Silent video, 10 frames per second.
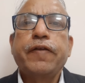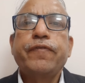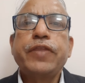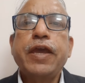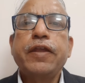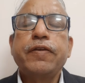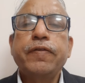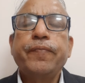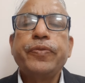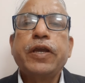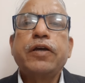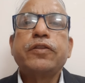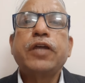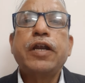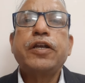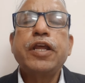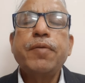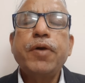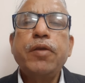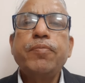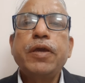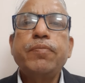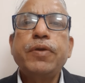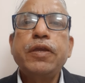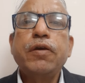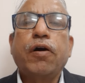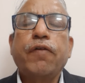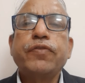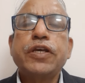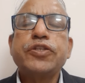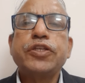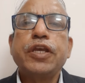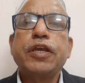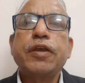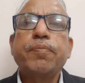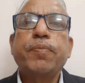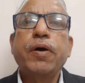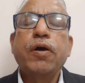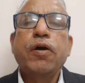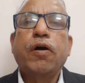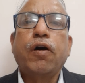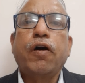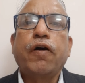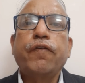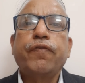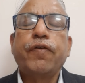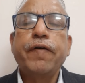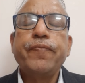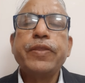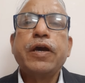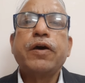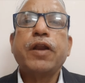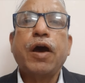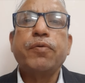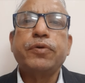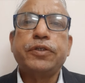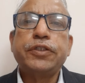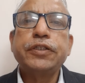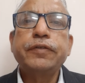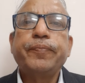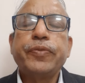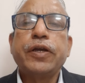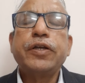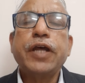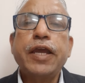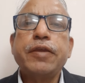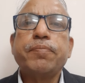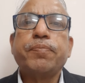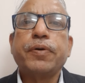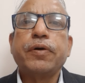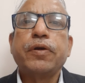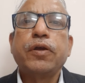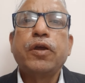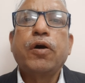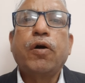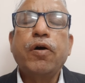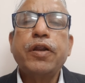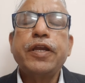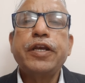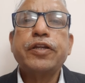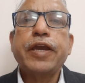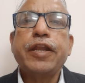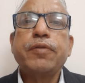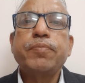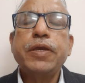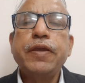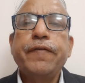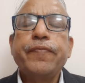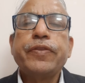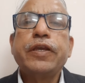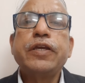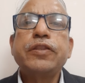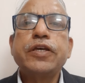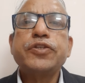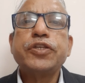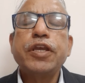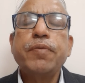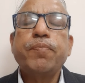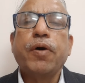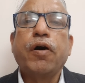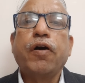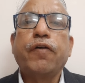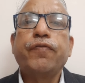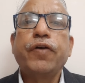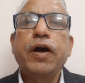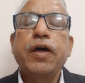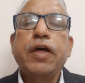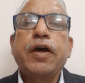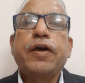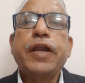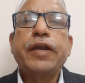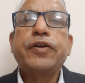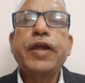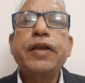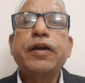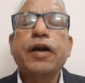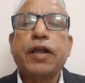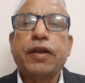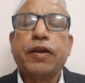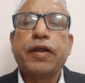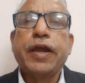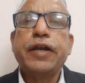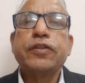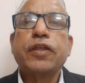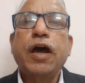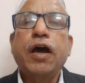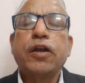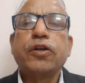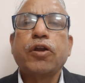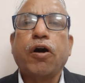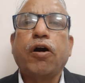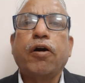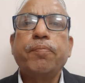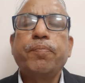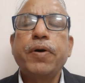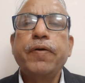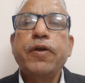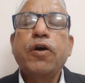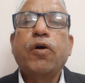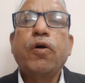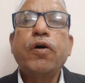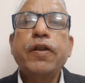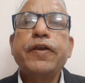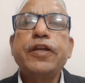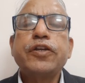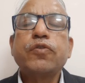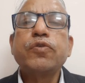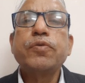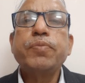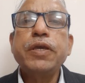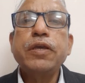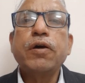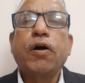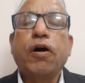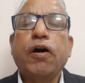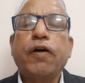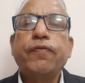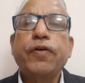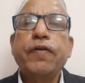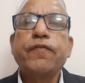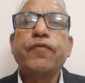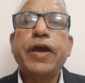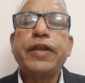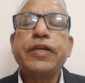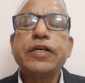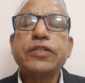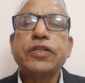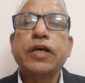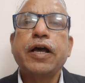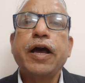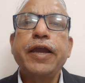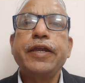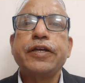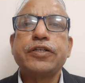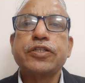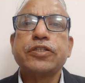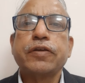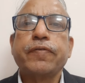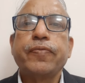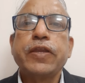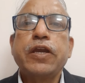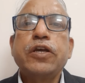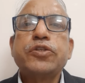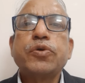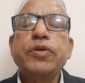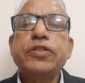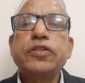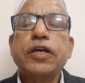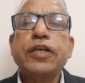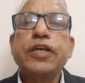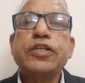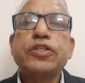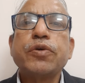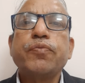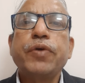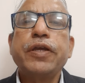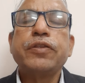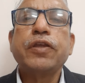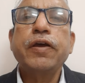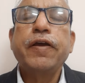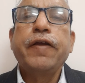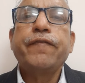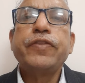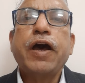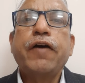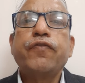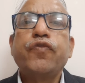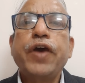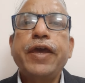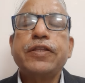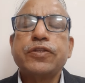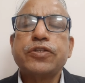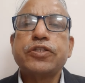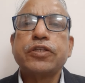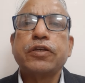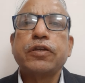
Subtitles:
Then the table may be of the shape of round type, or it can be in the shape of a rectangle at the top, or it could be of various heights. So is the case with the fans.